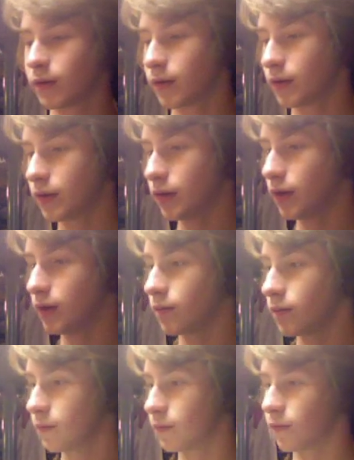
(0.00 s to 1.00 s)
So
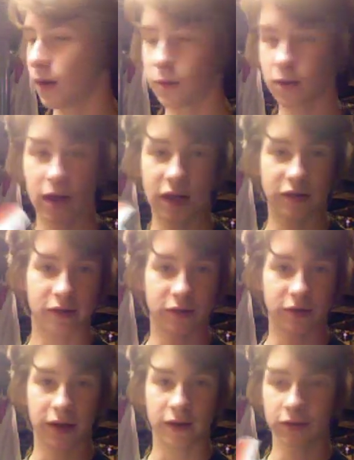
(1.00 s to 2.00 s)
fiberglass is
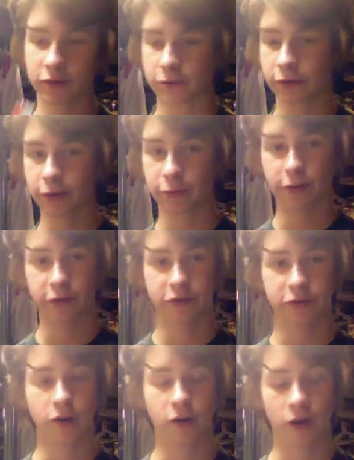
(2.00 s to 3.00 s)
great. It's really, really
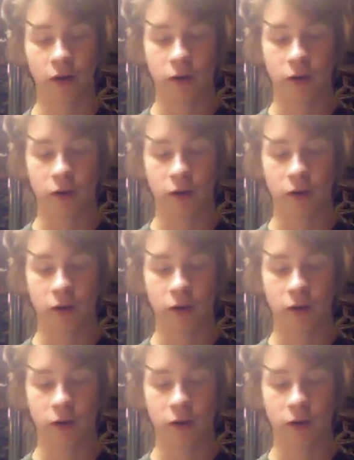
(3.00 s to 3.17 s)
strong.